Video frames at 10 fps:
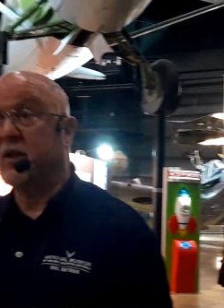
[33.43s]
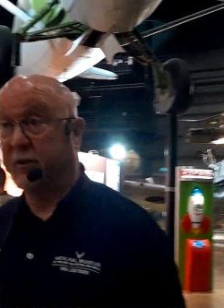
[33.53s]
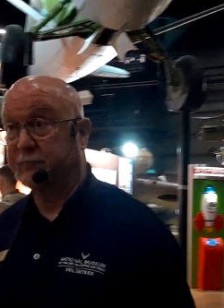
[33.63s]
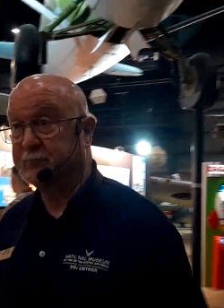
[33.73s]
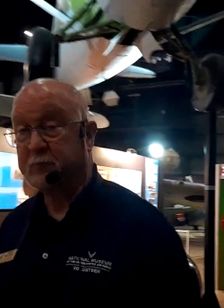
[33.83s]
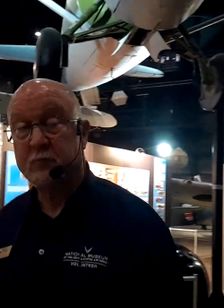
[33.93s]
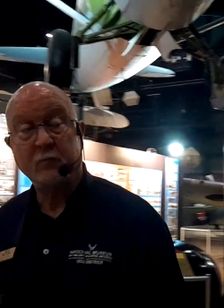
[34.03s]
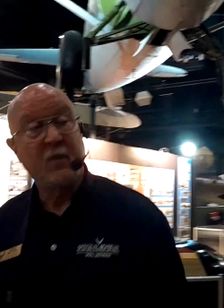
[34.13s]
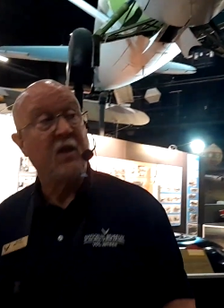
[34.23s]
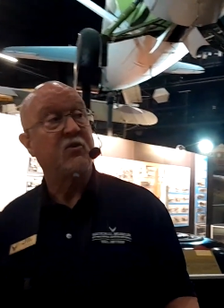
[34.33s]
them.
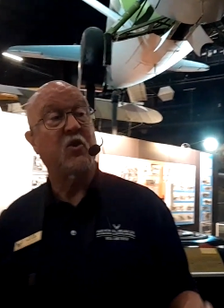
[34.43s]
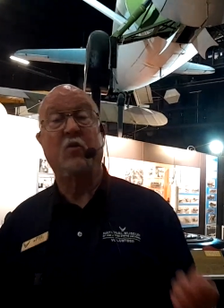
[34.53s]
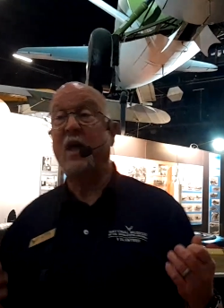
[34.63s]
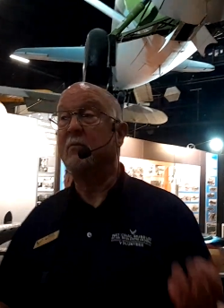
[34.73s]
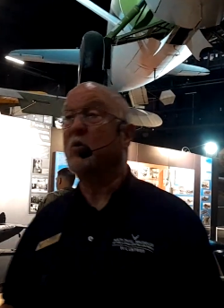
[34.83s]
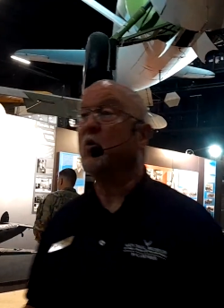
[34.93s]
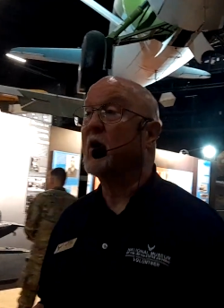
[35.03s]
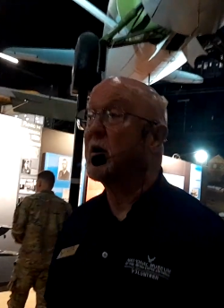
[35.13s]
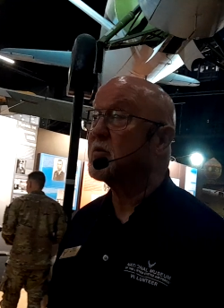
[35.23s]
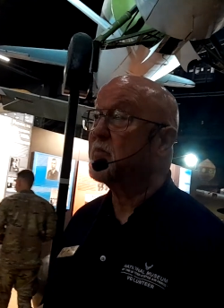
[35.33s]
So that
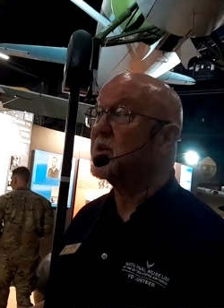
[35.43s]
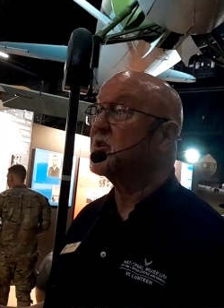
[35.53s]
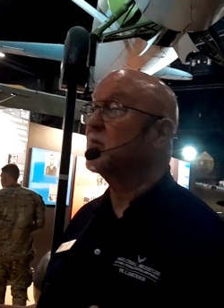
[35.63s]
program was basically